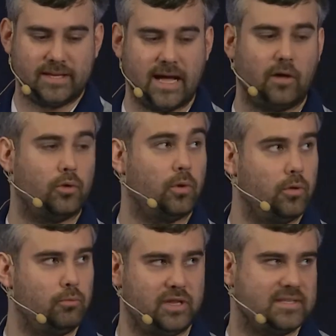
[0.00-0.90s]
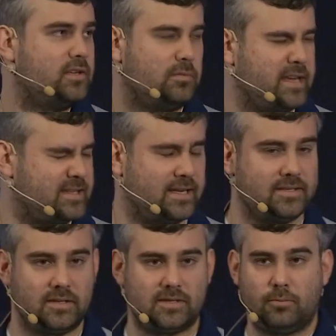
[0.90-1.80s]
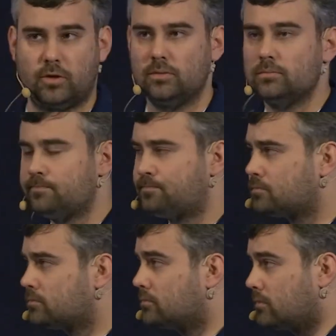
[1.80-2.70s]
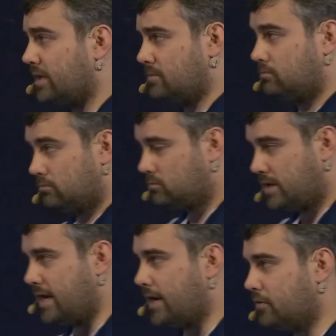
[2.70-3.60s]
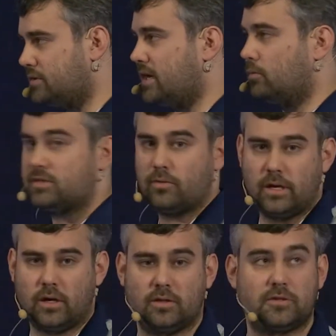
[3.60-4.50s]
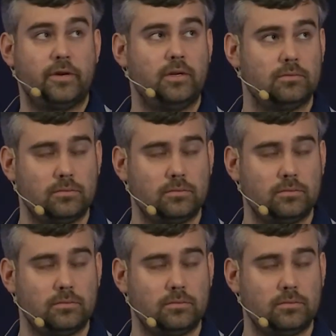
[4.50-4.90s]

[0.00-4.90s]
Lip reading: down the road, would this still make sense to someone? Can I understand what's going on screen?